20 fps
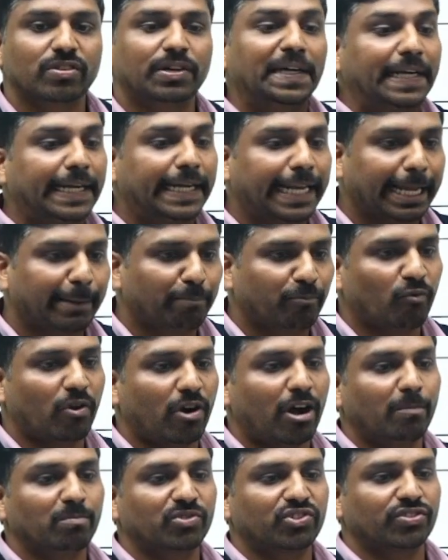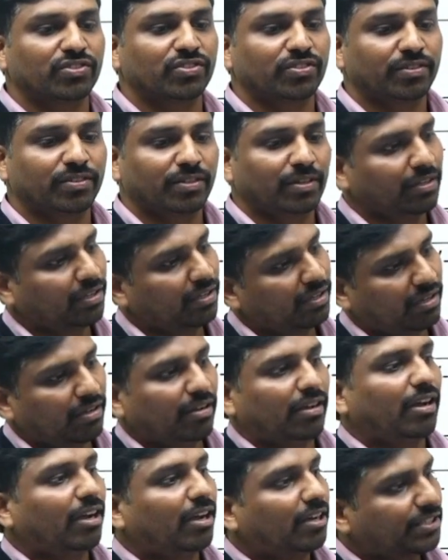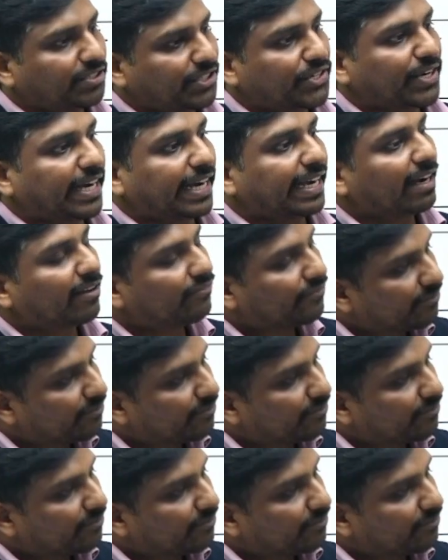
tapeworms, or such kind of